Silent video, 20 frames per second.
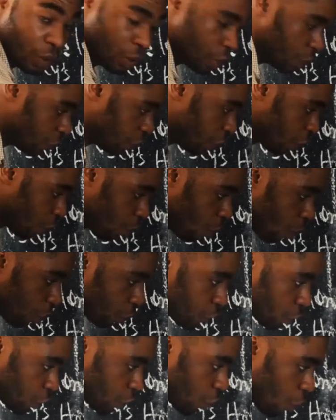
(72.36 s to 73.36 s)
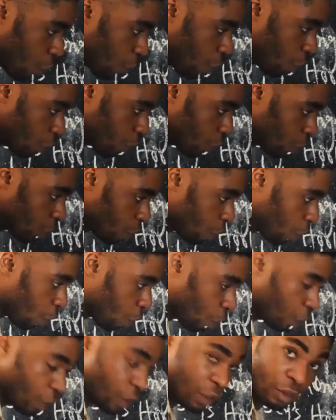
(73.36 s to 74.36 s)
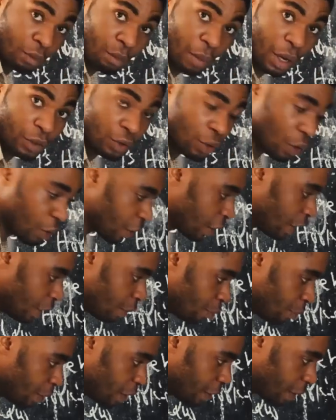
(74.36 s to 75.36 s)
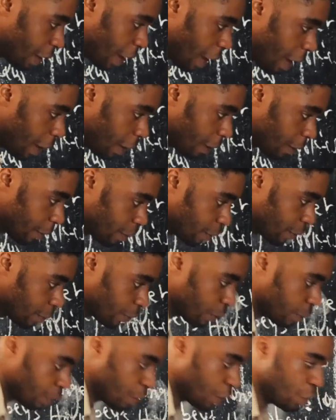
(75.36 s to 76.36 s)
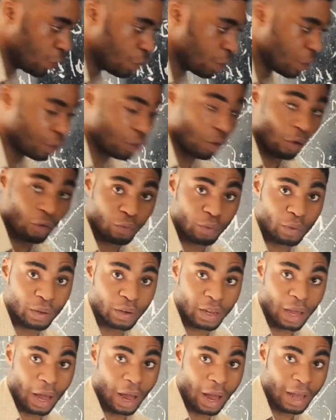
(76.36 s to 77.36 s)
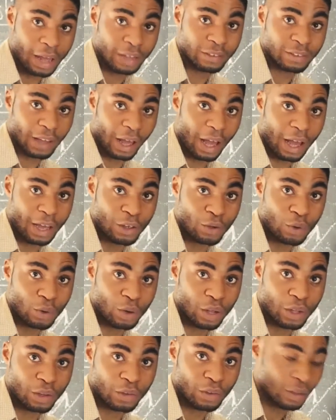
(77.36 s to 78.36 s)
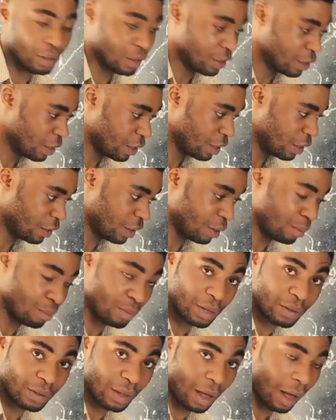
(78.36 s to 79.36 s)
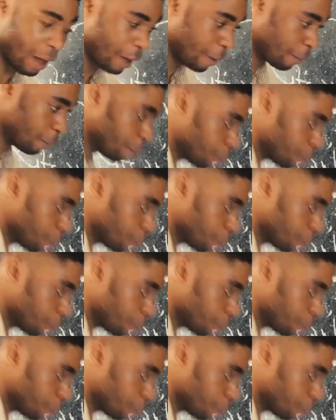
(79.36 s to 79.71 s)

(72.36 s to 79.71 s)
is equals to or is measured in meter, the unit of their SI unit is in meter,